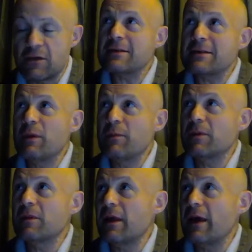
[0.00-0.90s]
as
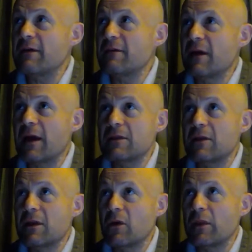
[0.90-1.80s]
people have got to
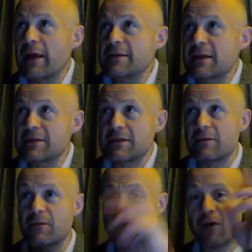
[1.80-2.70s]
know LeSS as a
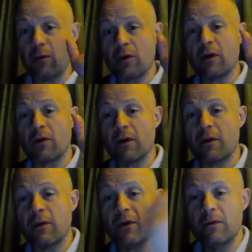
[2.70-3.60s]
framework, quote
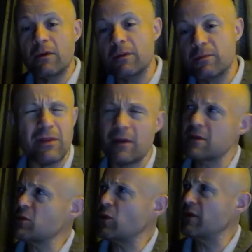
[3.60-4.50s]
unquote, I think
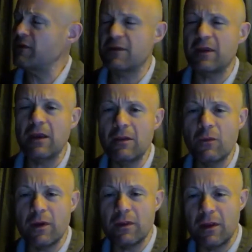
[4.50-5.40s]
it's 2015
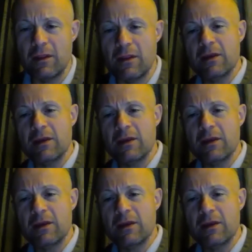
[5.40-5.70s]
when it